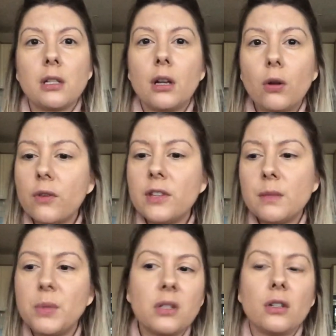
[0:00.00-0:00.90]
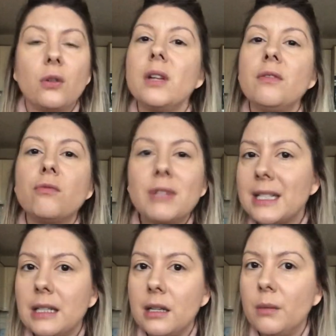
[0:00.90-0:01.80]
A lot of these books are not even
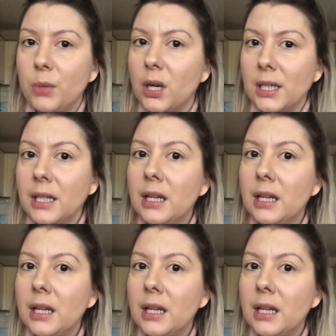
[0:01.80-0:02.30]
written by